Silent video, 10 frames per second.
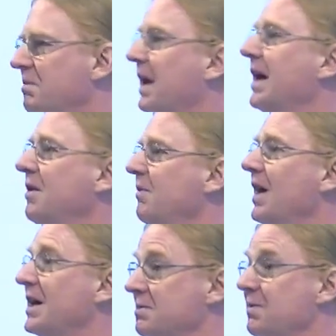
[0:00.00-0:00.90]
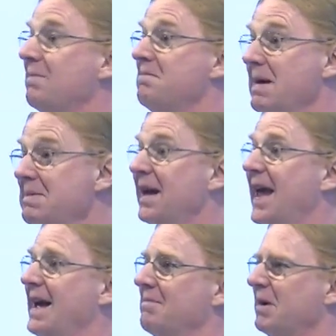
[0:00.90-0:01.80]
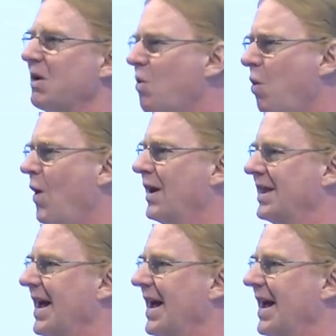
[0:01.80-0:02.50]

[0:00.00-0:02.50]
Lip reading: Beginning to realize we maybe can't be quite